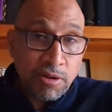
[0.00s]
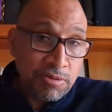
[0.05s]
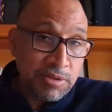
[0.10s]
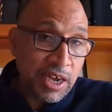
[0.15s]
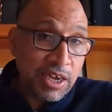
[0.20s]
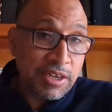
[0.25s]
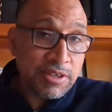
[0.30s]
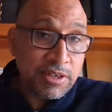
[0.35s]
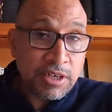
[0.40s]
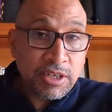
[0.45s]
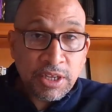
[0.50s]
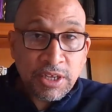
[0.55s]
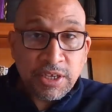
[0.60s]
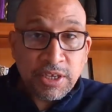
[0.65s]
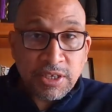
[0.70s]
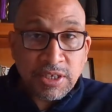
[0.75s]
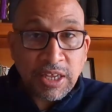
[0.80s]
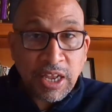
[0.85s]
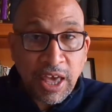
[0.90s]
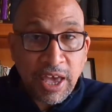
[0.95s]
technically a
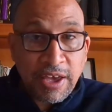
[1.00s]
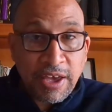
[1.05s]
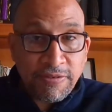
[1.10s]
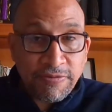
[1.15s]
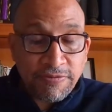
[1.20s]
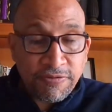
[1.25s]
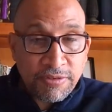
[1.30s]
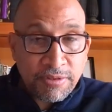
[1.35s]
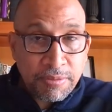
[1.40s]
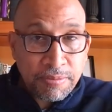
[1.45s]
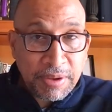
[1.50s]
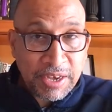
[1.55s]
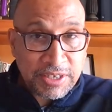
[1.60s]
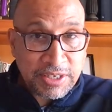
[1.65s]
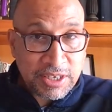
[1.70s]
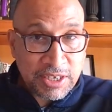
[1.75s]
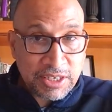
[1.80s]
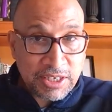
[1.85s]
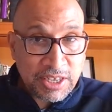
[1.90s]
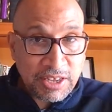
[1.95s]
slave by
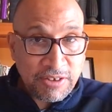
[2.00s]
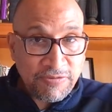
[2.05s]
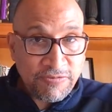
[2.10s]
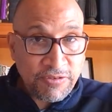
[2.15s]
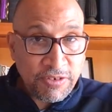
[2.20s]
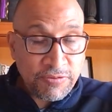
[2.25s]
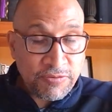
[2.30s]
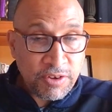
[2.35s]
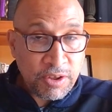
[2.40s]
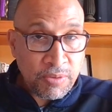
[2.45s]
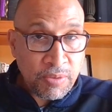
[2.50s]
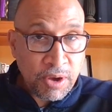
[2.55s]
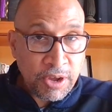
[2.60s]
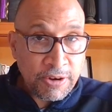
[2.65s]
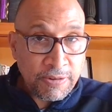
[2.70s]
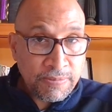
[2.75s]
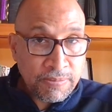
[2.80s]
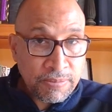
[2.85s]
1651.